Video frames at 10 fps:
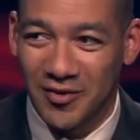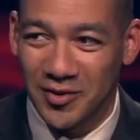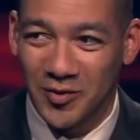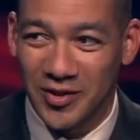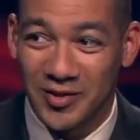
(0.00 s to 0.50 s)

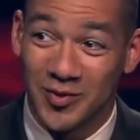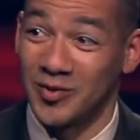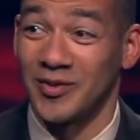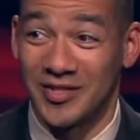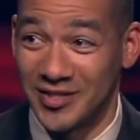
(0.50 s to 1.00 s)
always was,
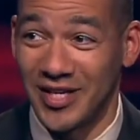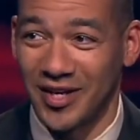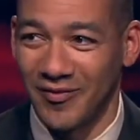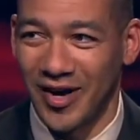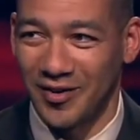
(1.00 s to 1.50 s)
which was the
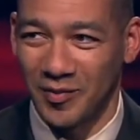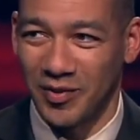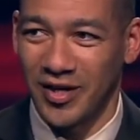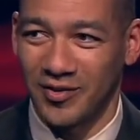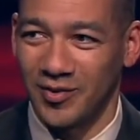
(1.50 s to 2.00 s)
second round of the
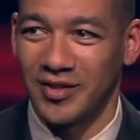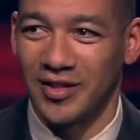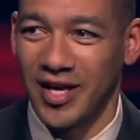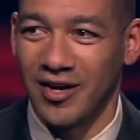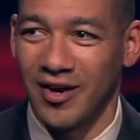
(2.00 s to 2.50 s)
playoffs with the
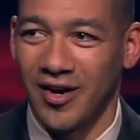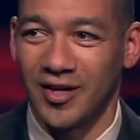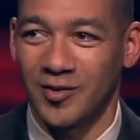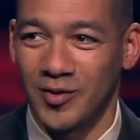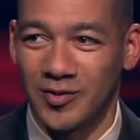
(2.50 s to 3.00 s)
Atlanta
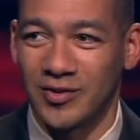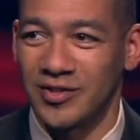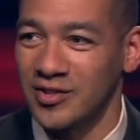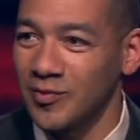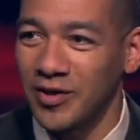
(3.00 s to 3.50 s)
Hawks, which was
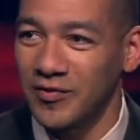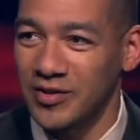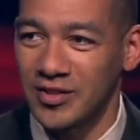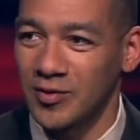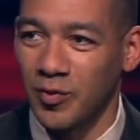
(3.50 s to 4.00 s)
somewhat of a
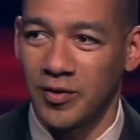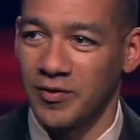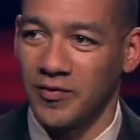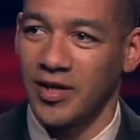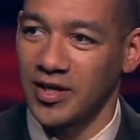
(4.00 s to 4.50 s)

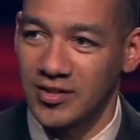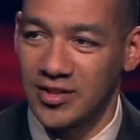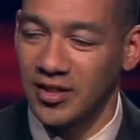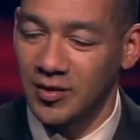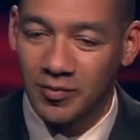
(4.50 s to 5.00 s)
disappointment, felt like a
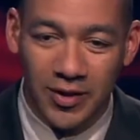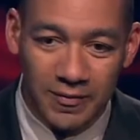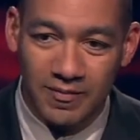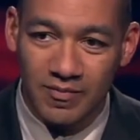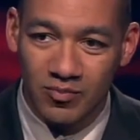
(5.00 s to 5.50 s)
ceiling,
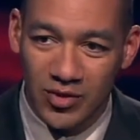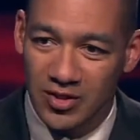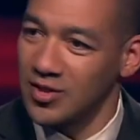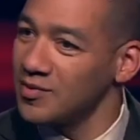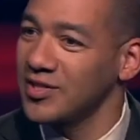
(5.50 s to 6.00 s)
but
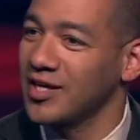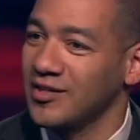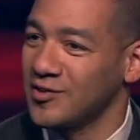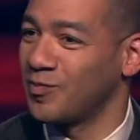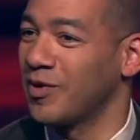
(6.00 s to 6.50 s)
it's almost like
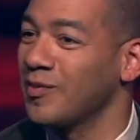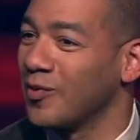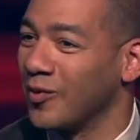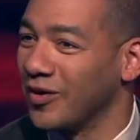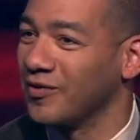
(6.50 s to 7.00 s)
a
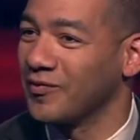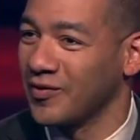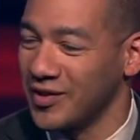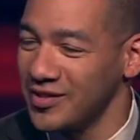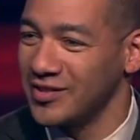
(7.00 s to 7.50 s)
springboard
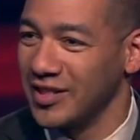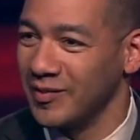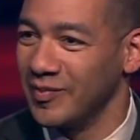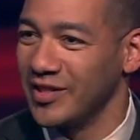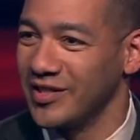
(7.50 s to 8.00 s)
for this
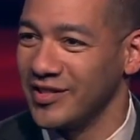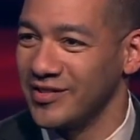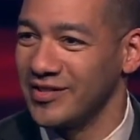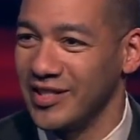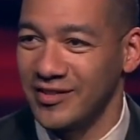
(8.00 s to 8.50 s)
team
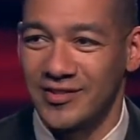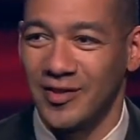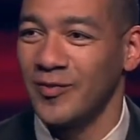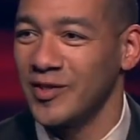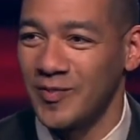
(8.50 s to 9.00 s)
because it's
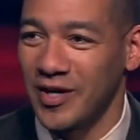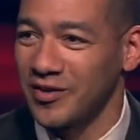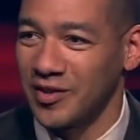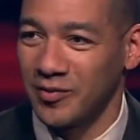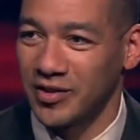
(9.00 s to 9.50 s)
so much better
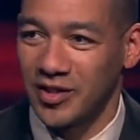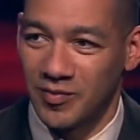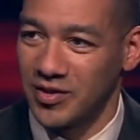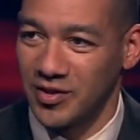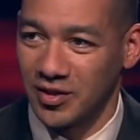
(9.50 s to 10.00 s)
than what they've
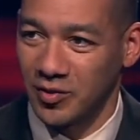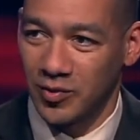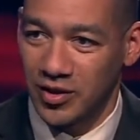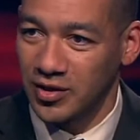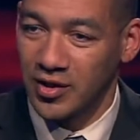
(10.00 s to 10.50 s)
been dealing
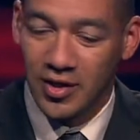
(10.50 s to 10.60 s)
with.